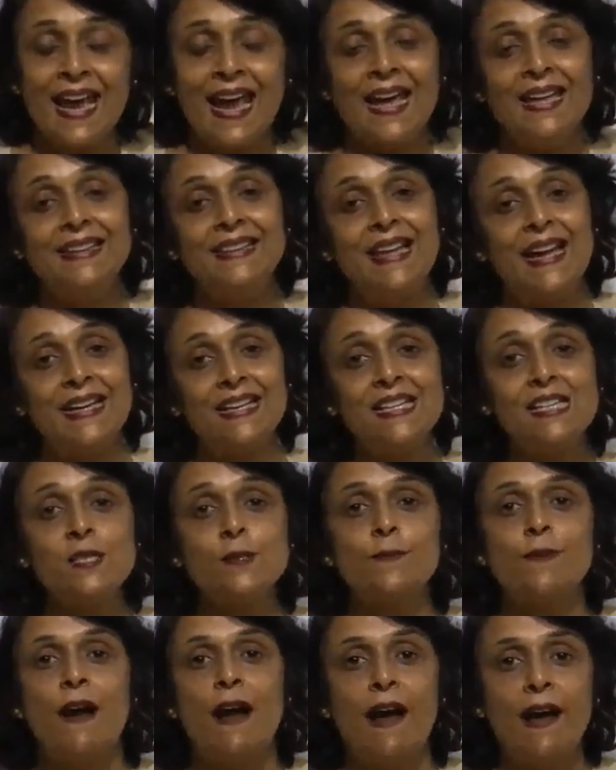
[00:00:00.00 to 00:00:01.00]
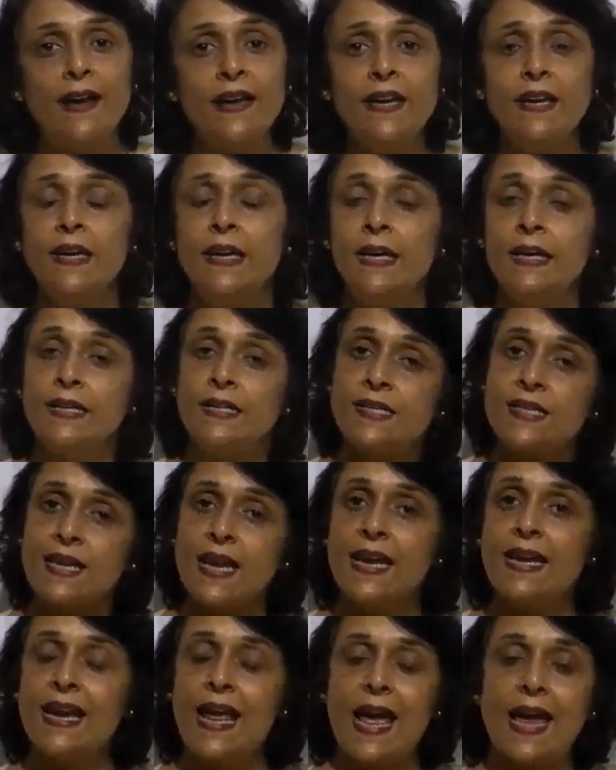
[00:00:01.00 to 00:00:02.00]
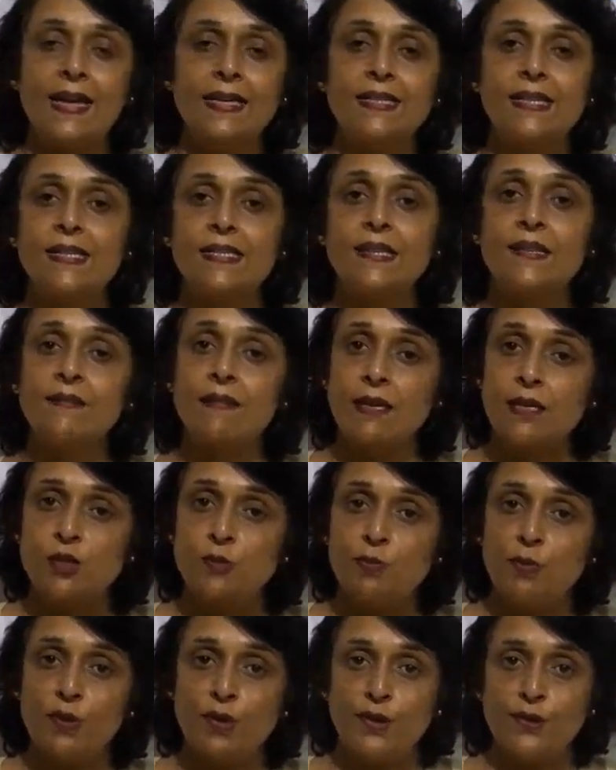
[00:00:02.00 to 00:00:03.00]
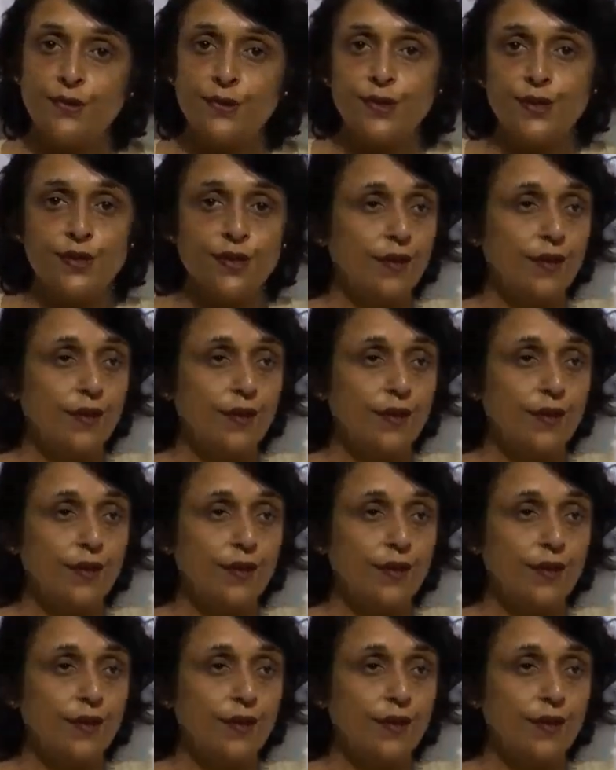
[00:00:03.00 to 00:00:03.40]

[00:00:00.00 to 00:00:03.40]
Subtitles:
And that is why skin acts as a respiratory